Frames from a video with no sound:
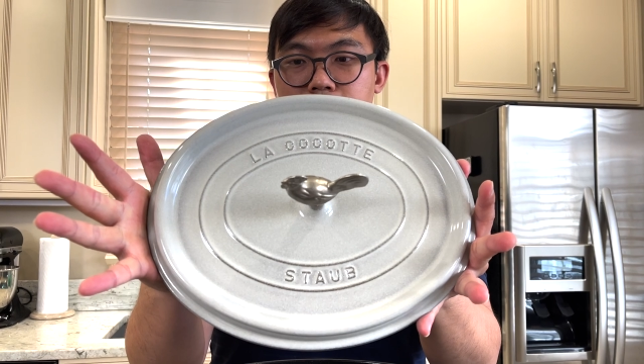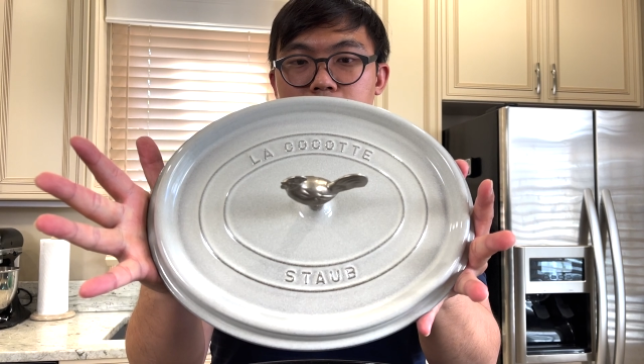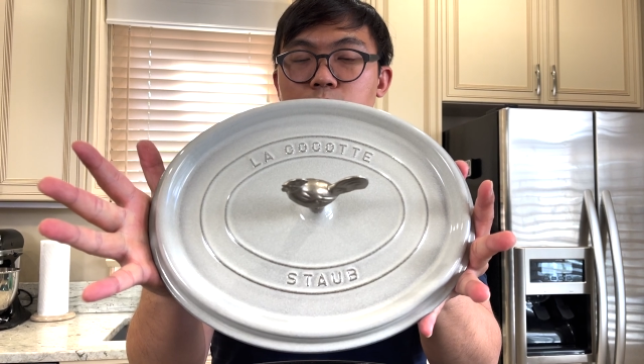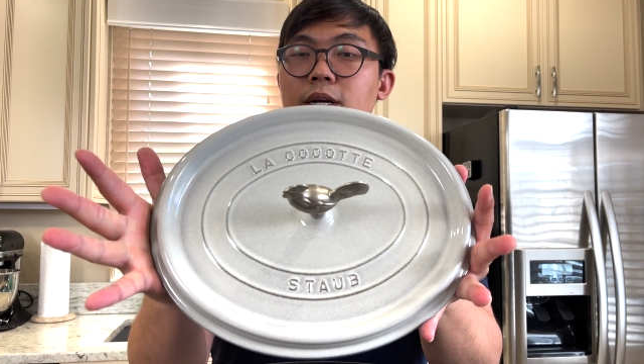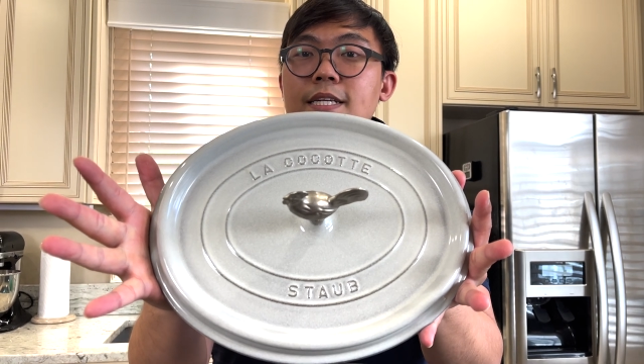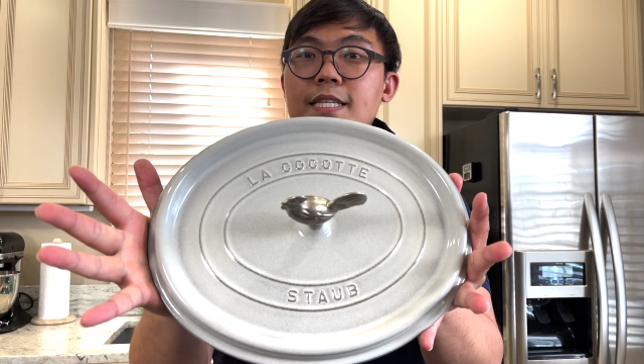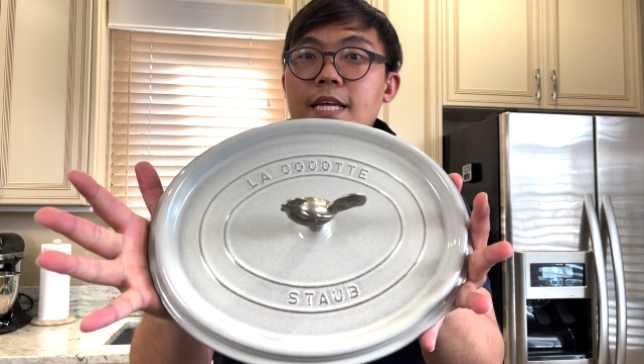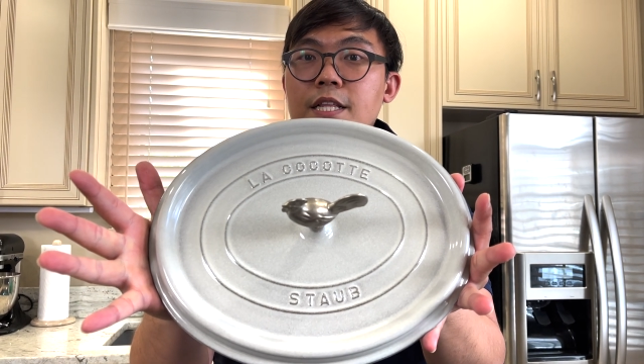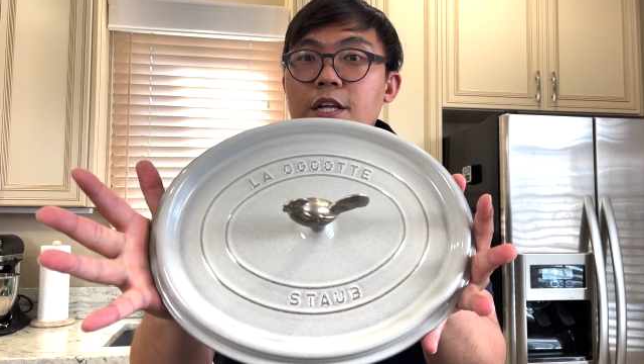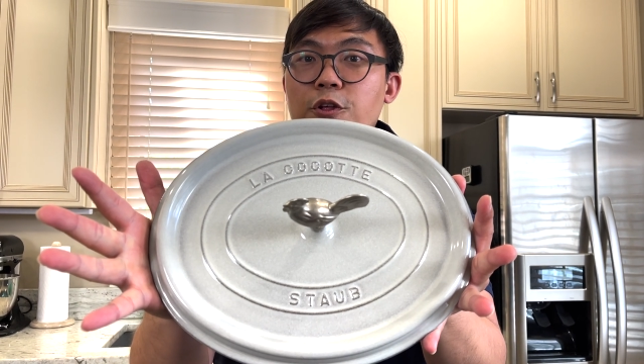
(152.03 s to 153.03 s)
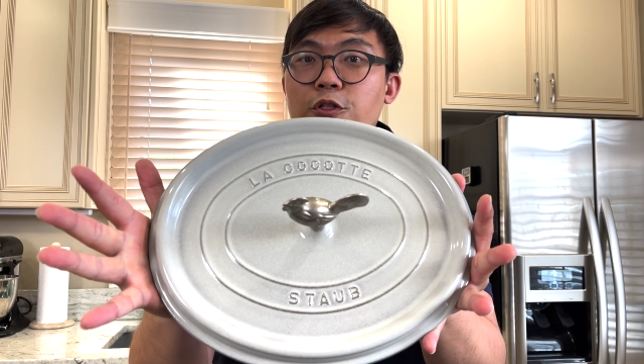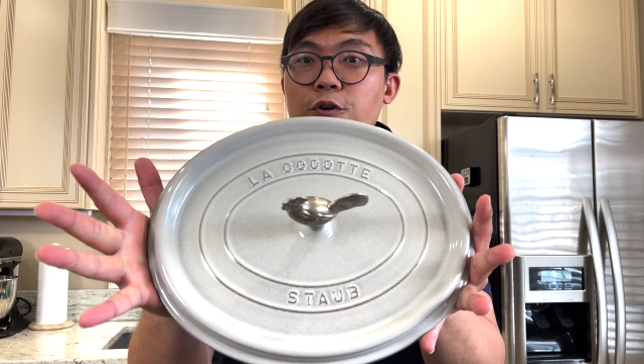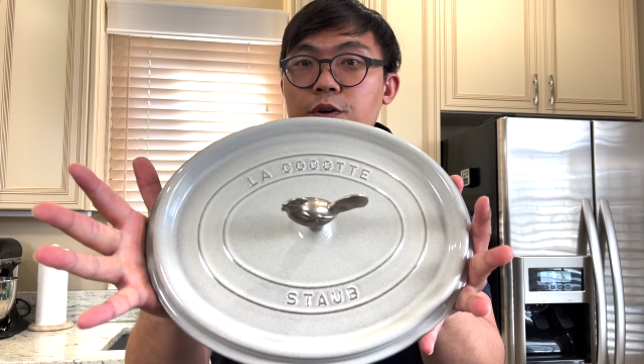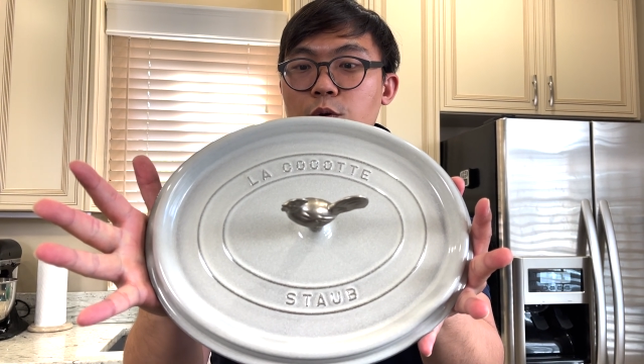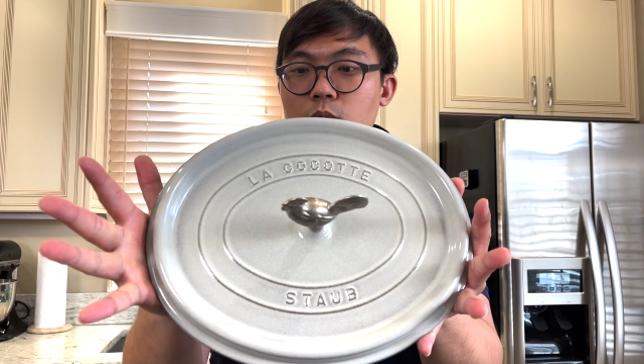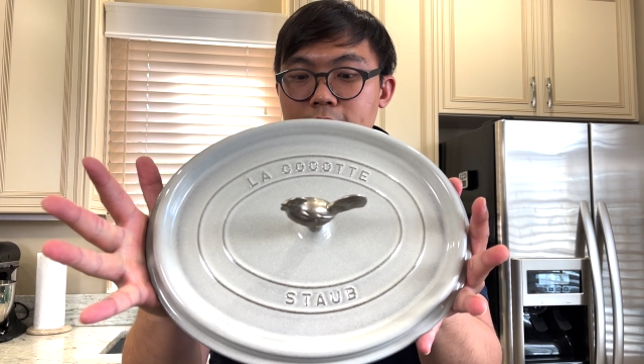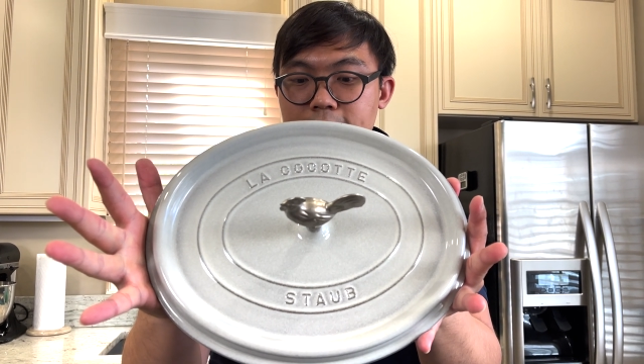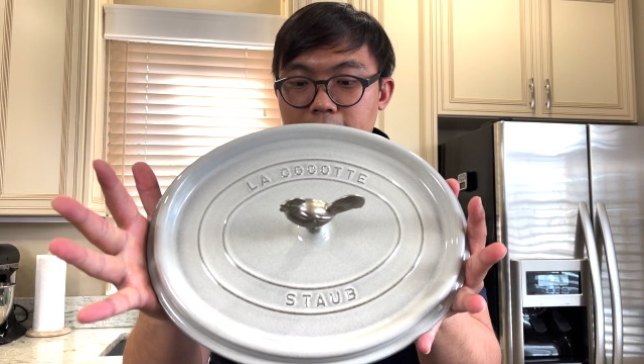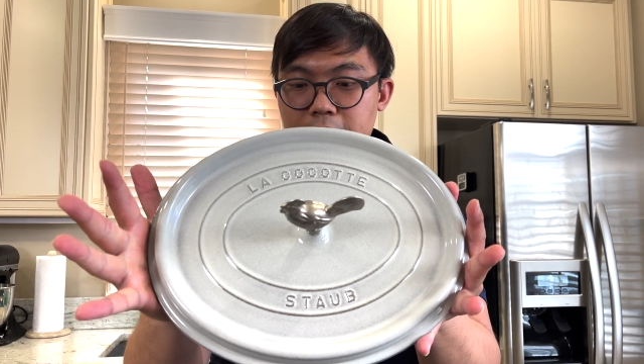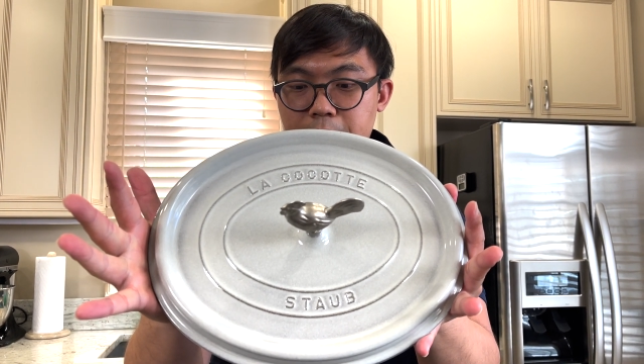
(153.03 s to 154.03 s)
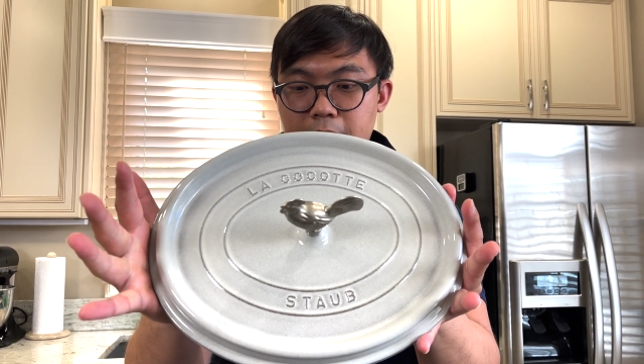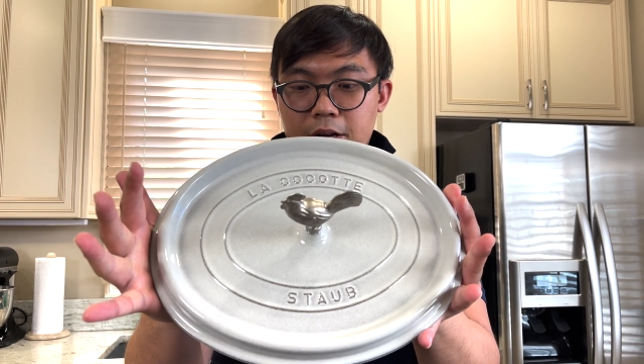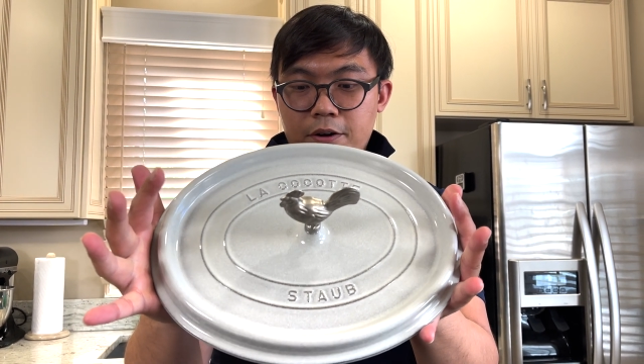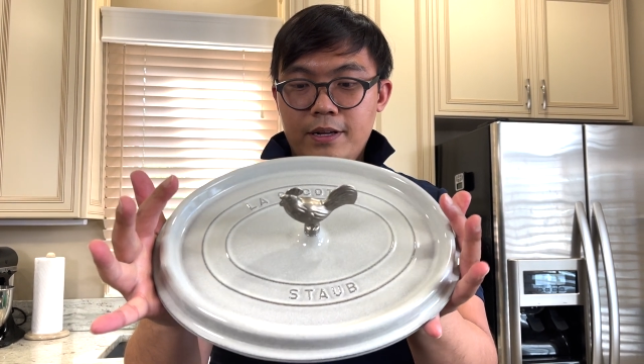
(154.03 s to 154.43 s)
this one is in the 31 centimeter,